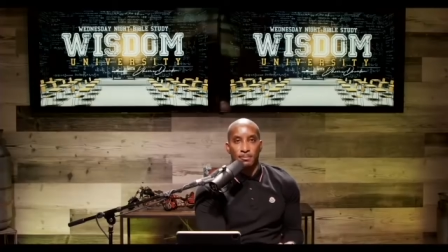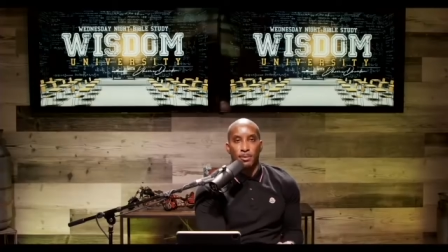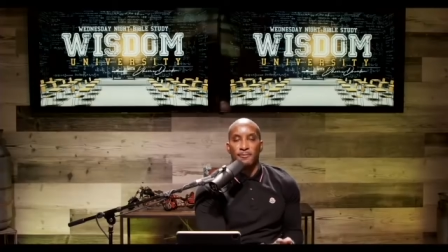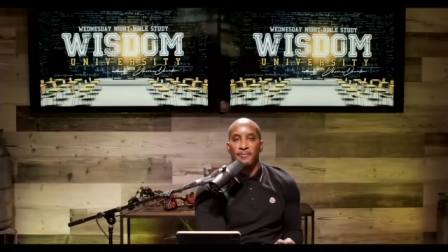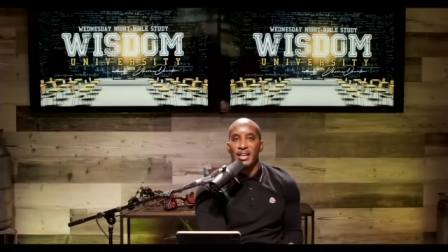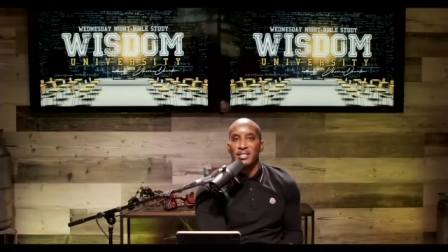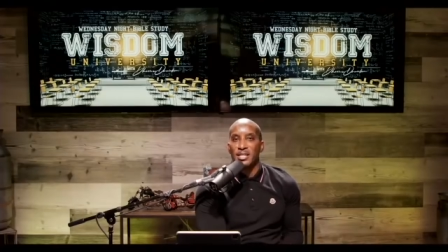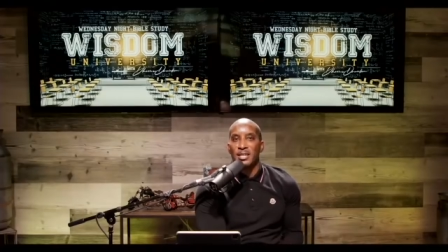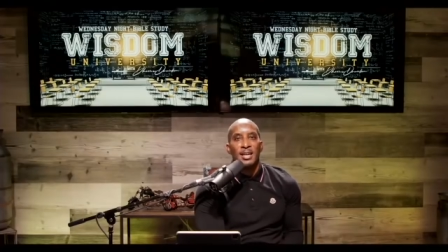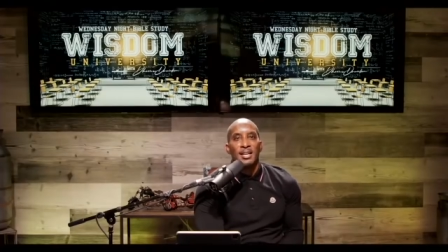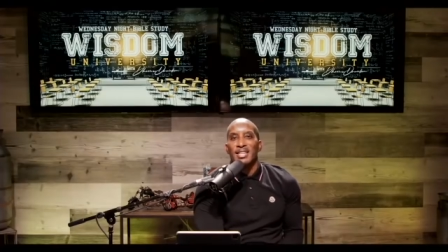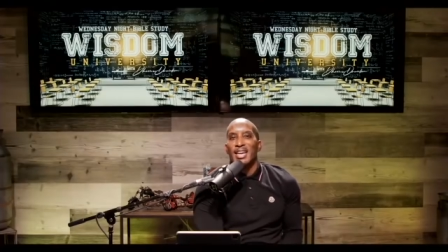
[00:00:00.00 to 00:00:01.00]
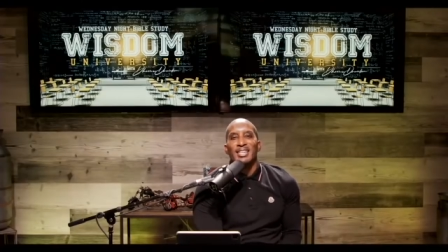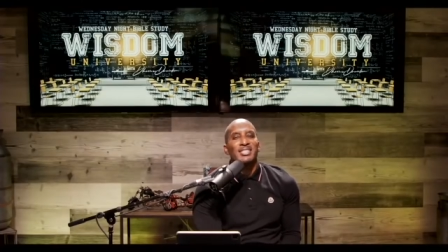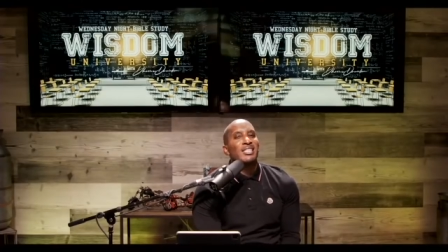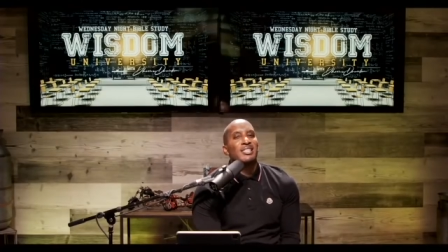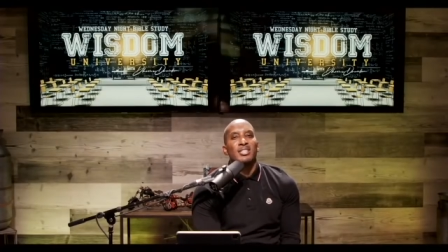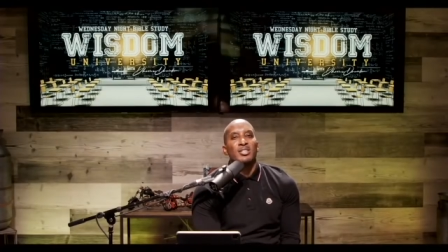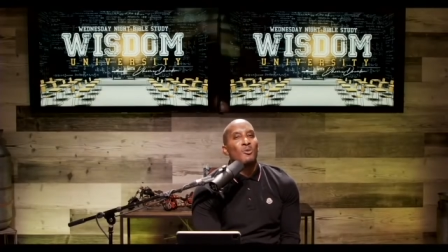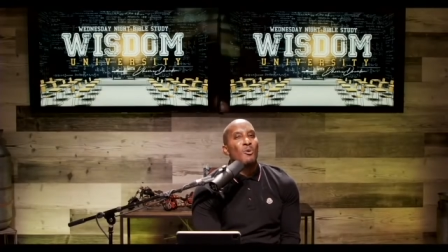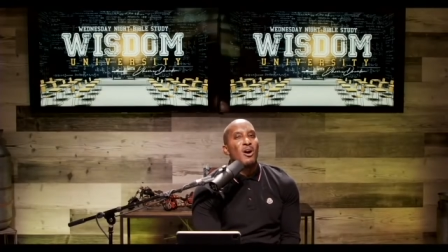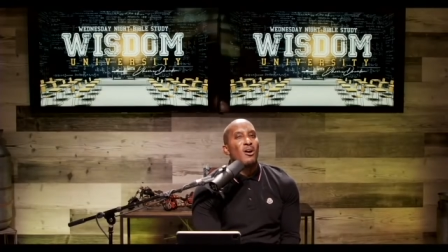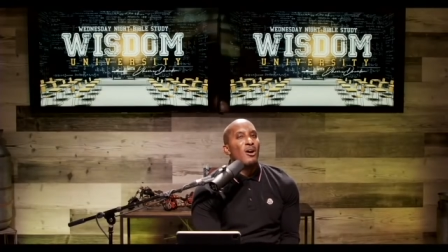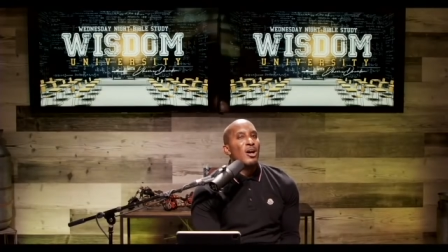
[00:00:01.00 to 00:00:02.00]
imperfection that exists in the
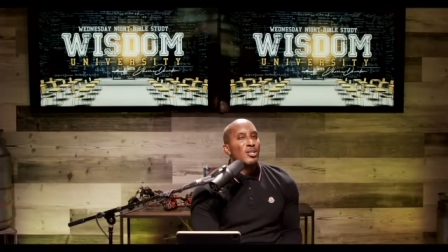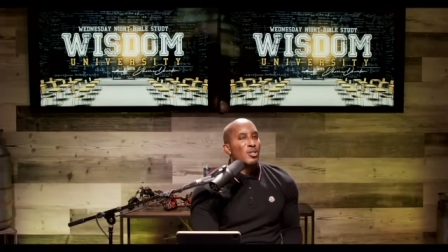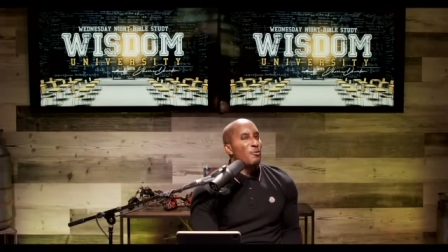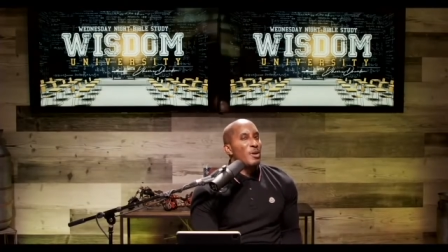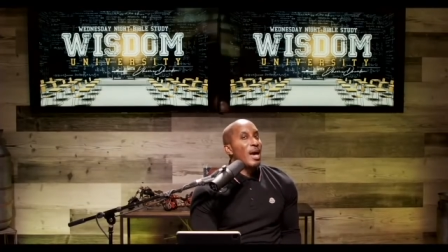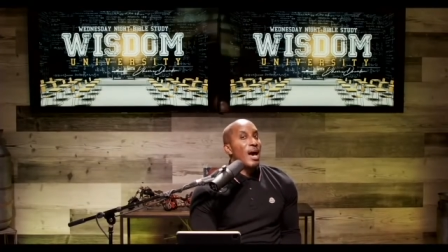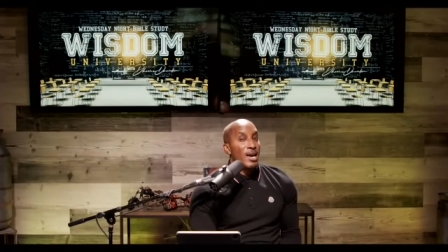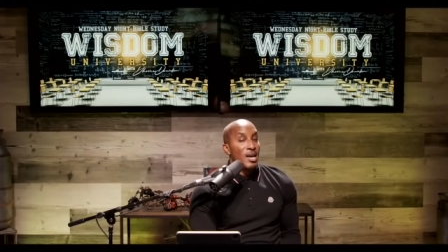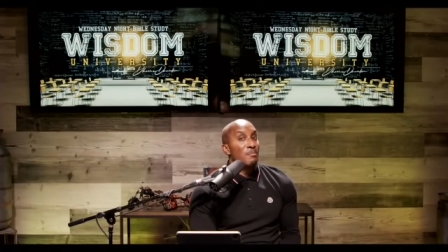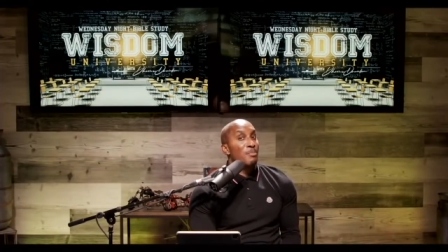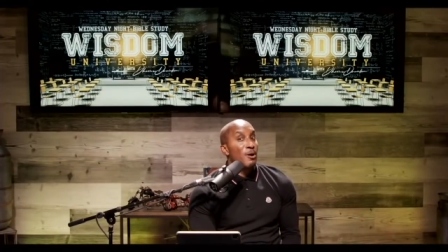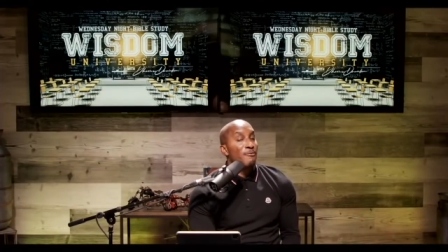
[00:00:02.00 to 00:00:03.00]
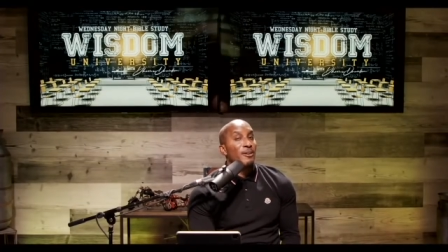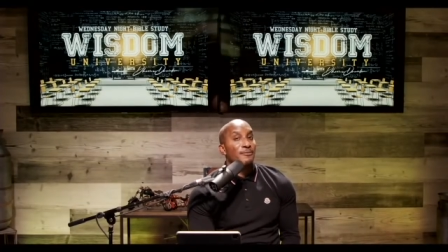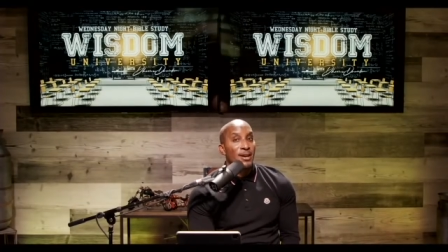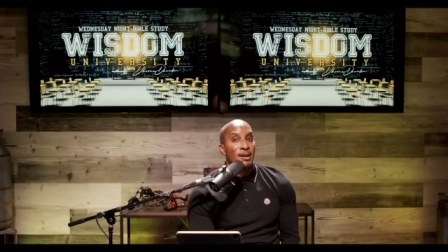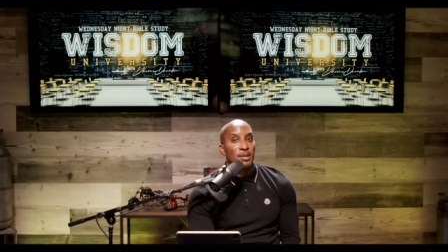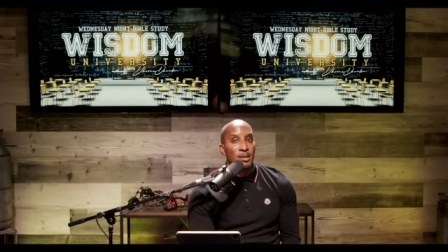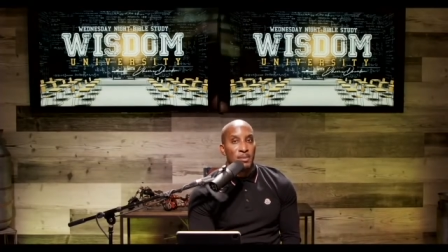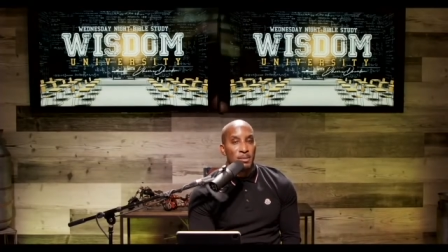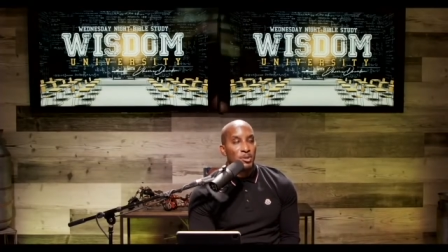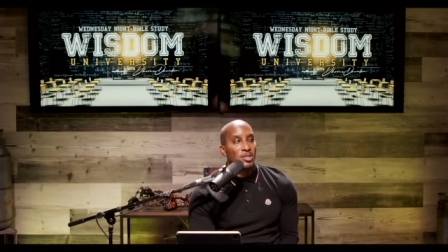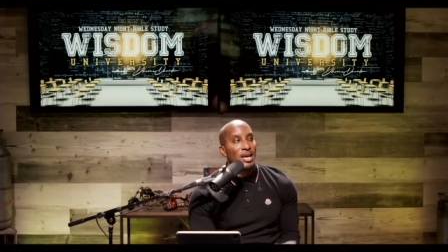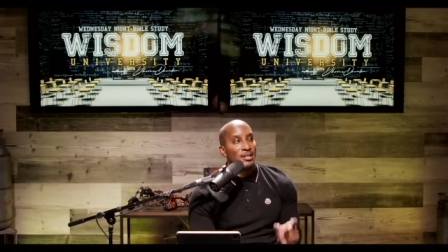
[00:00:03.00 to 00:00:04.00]
world. So we got imperfect family
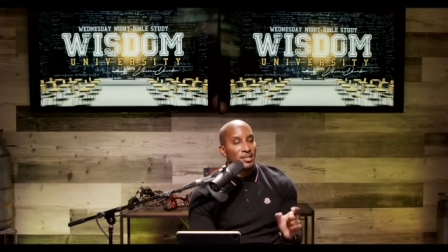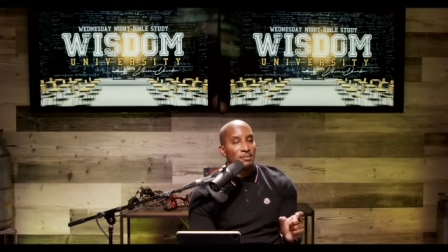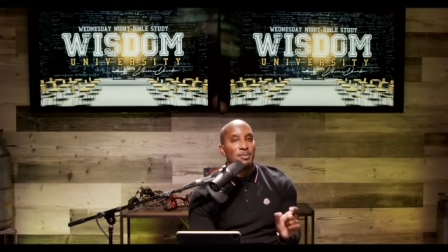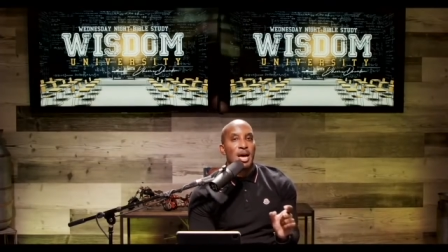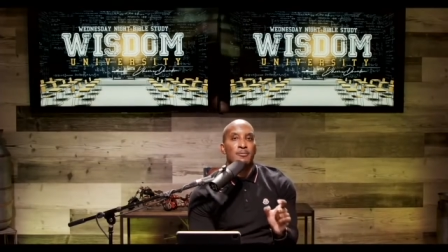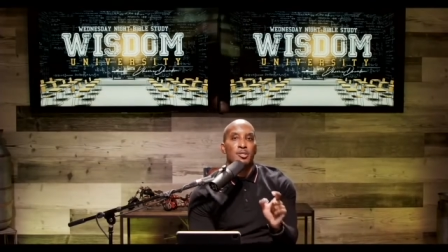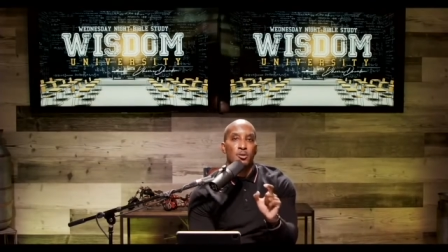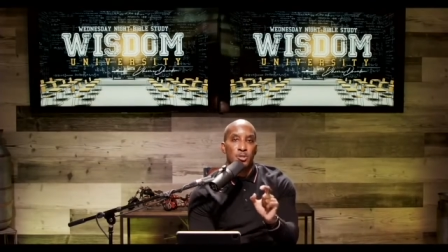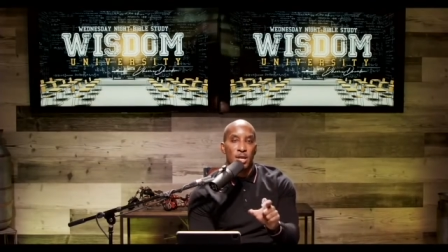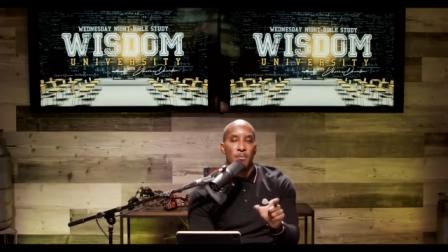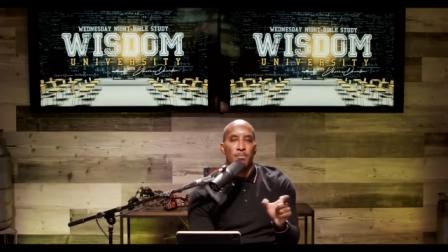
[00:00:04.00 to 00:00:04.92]
members, and sometimes those